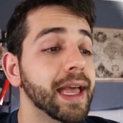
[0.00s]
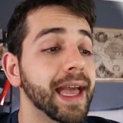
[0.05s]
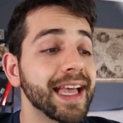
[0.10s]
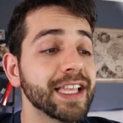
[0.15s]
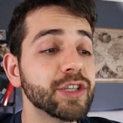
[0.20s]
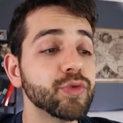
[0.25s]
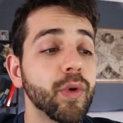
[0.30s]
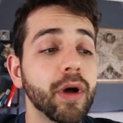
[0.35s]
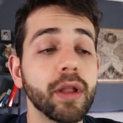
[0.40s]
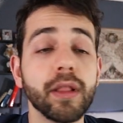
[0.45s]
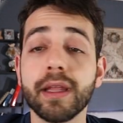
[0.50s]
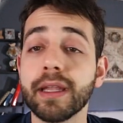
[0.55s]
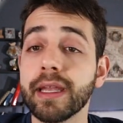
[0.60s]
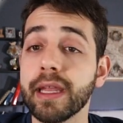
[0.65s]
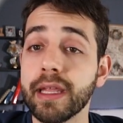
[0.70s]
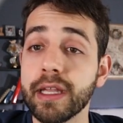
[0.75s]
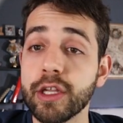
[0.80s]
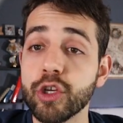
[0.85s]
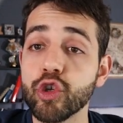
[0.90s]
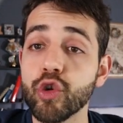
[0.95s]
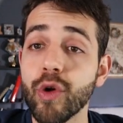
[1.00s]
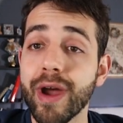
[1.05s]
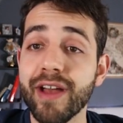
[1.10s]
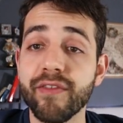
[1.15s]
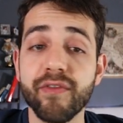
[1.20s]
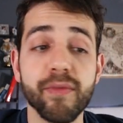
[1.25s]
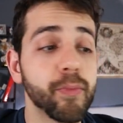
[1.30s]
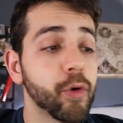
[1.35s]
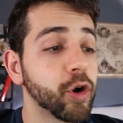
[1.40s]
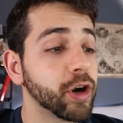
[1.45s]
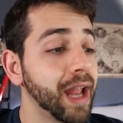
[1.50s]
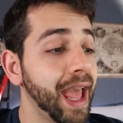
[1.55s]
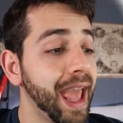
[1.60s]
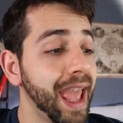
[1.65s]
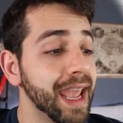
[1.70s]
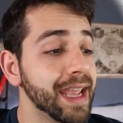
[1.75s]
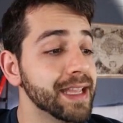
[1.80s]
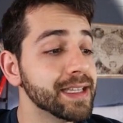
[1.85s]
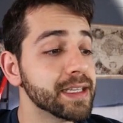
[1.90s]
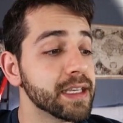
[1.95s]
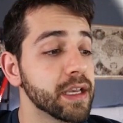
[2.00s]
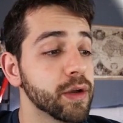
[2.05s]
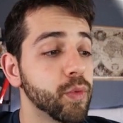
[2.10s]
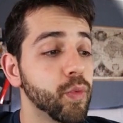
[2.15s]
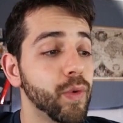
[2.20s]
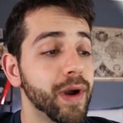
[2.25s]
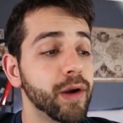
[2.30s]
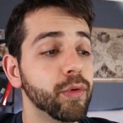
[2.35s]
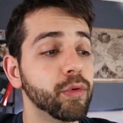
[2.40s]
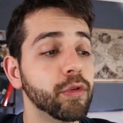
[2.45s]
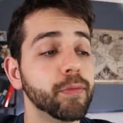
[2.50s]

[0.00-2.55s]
As well, I need to have port 8 where it